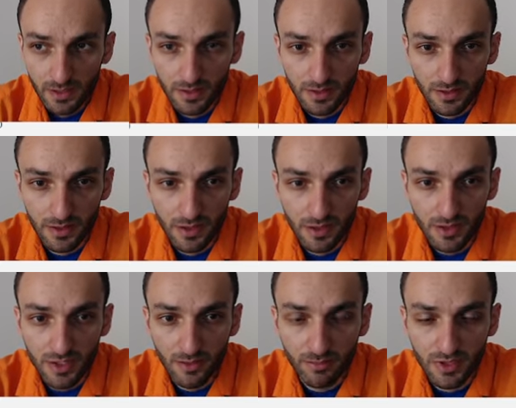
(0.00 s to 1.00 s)
uh,
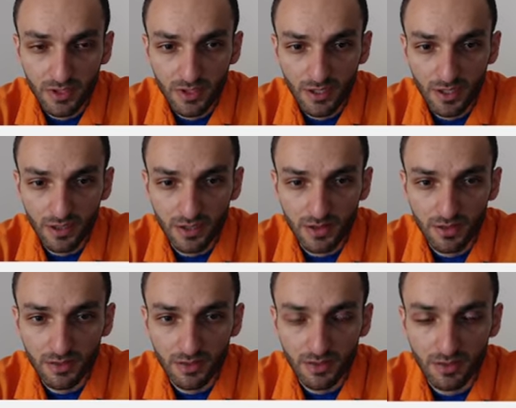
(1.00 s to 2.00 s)
something and
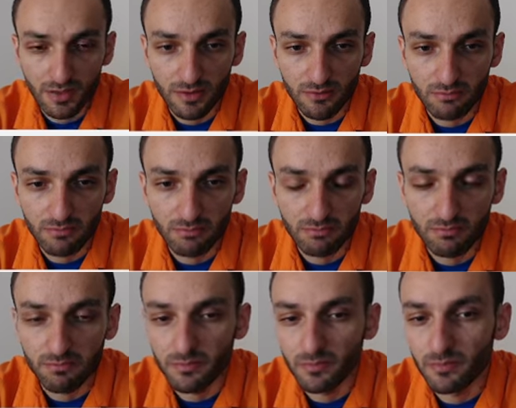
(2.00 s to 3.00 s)
uh,
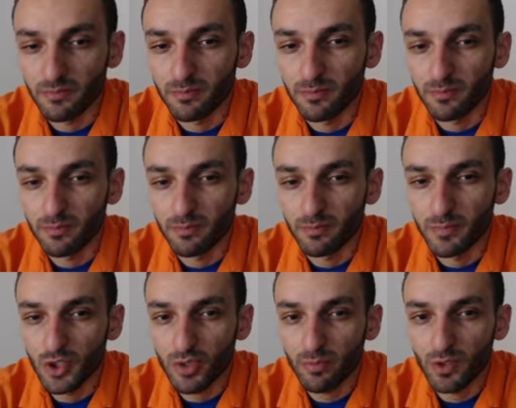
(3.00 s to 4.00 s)

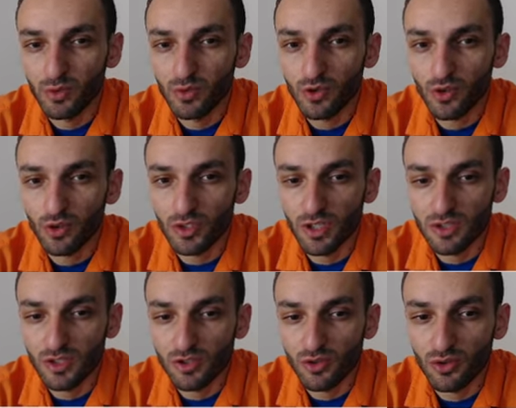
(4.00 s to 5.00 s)
bishop e2, short
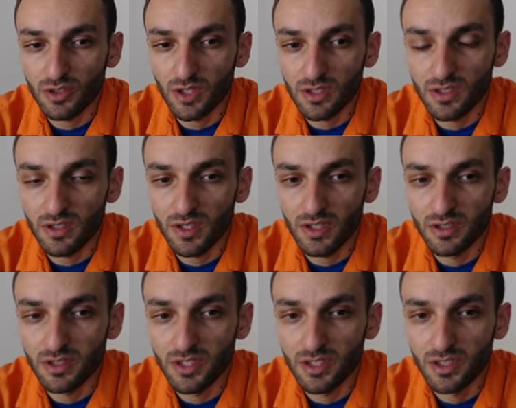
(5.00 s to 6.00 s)
castle, short castle, and
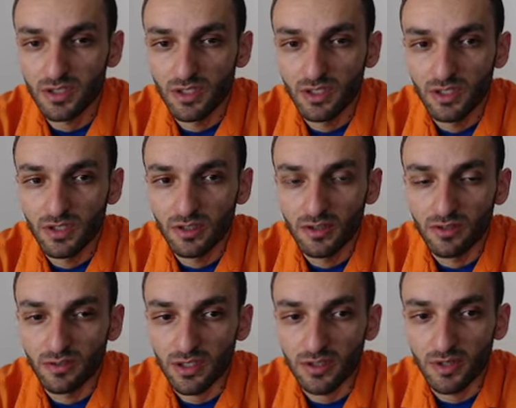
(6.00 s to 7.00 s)
then
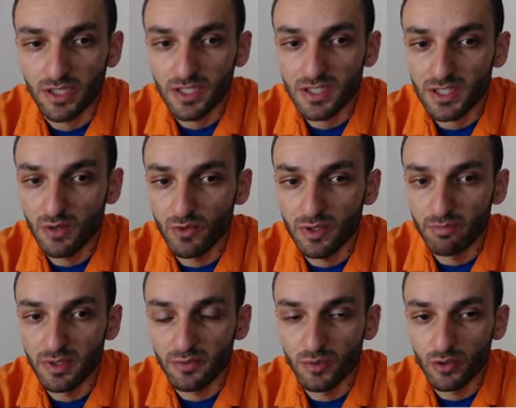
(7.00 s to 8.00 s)
uh, I guess somewhere
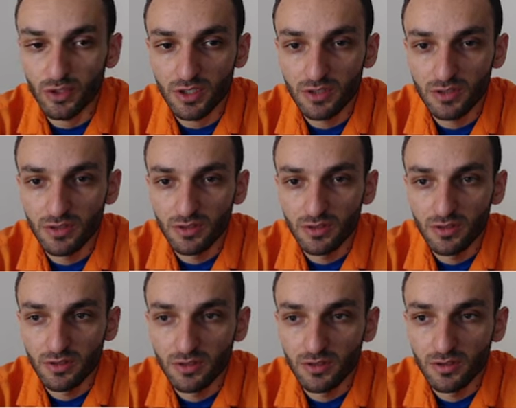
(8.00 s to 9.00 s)
before.
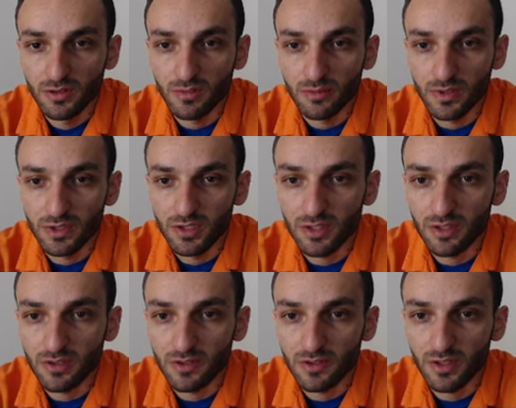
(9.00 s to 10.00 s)
but
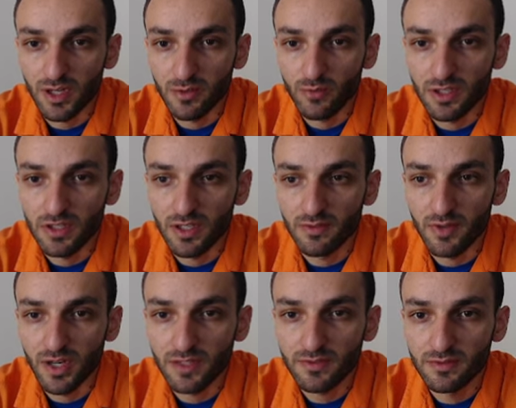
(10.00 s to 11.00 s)
here I went
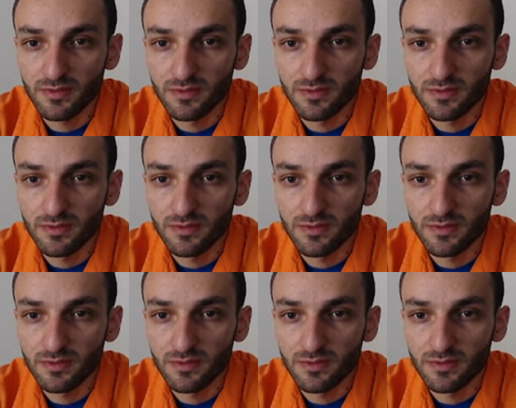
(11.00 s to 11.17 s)
a5, uh,